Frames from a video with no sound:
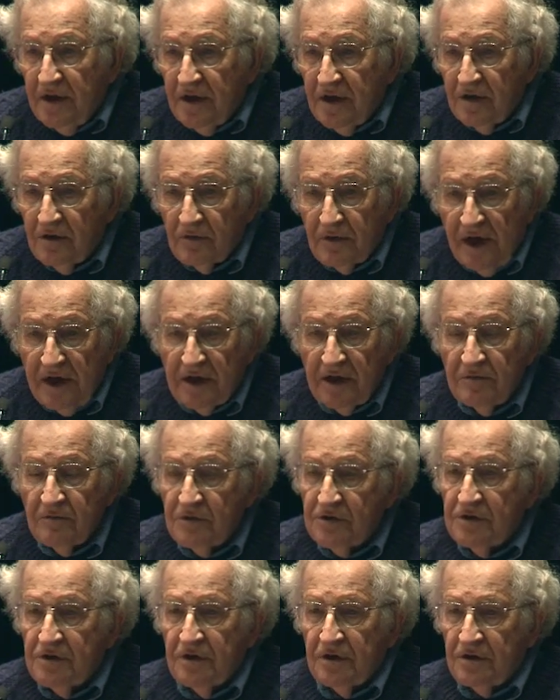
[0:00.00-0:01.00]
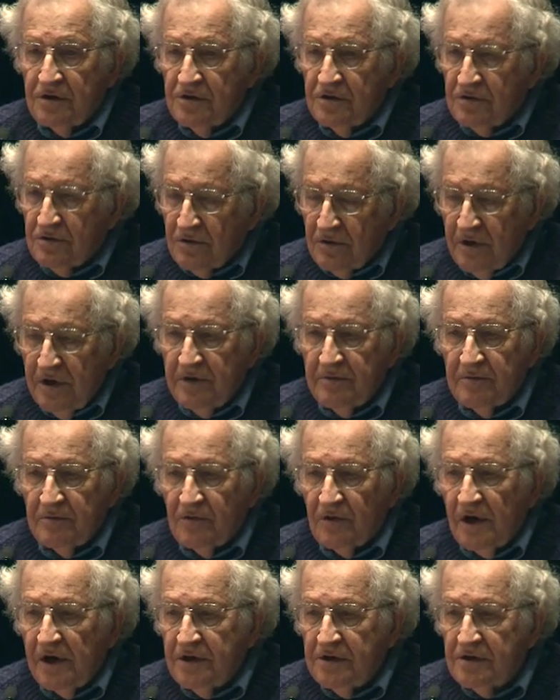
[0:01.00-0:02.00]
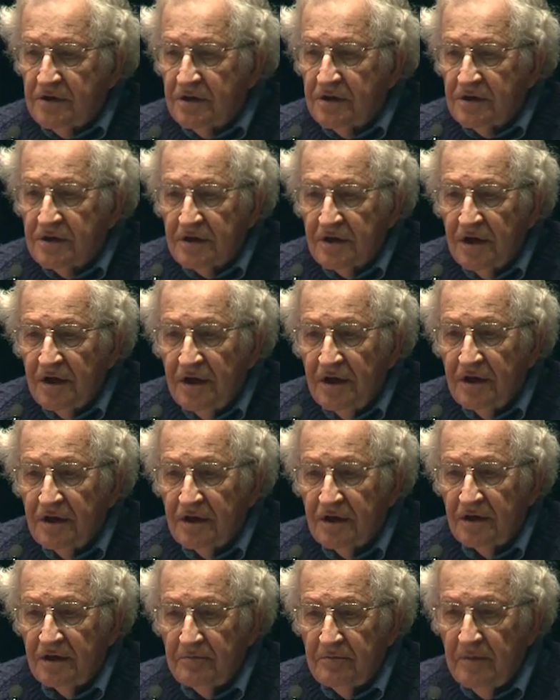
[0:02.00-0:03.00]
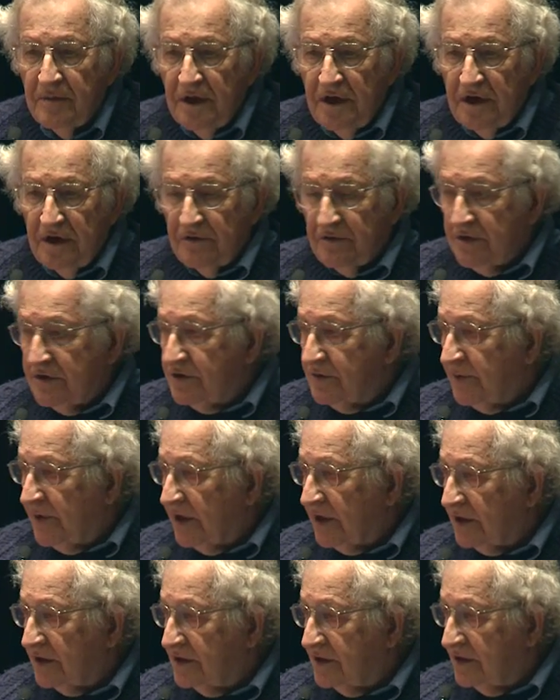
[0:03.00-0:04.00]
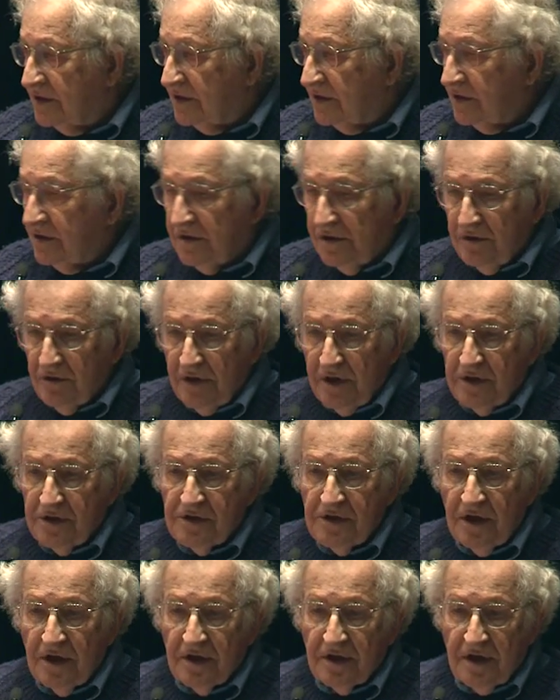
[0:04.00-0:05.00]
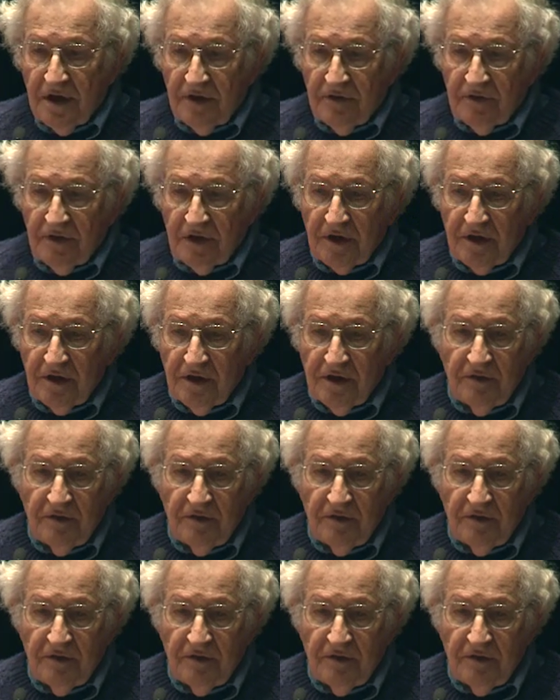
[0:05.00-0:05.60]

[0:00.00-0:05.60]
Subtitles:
Reagan was an extreme racist in many respects, including South Africa.